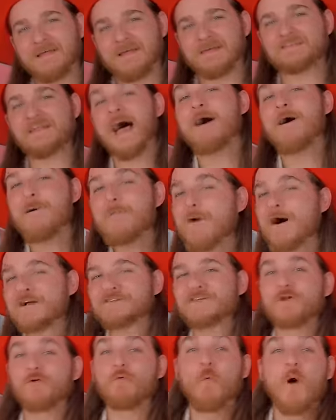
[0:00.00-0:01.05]
It's how I'm
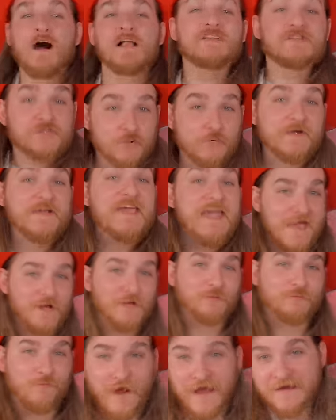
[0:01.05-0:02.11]
watching One Tree
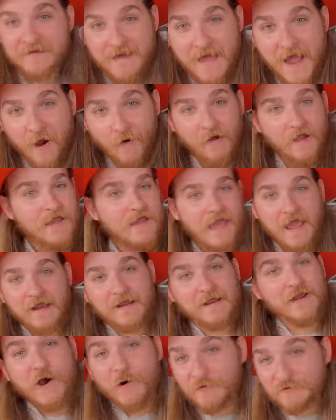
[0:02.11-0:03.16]
Hill right now. And I
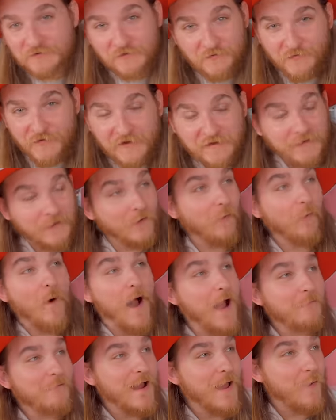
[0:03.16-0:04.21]
know what you're thinking.
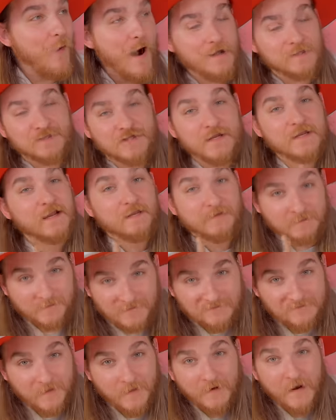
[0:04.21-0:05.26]
Why would I watch it?
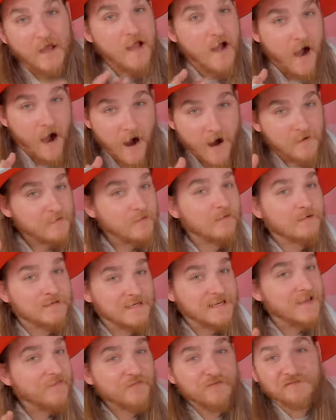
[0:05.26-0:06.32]
Listen, Uncle
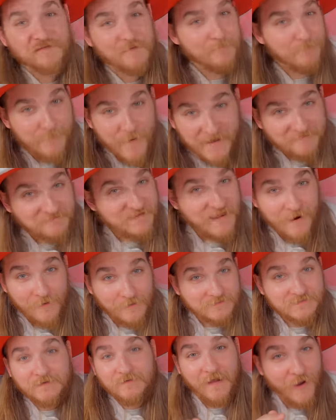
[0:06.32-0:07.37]
Keith is the best
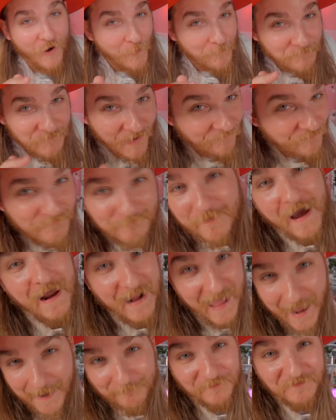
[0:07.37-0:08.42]
character and I hope nothing bad
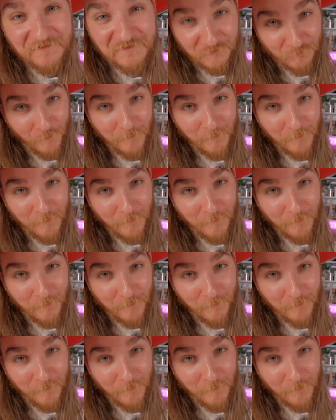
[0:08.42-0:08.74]
happens to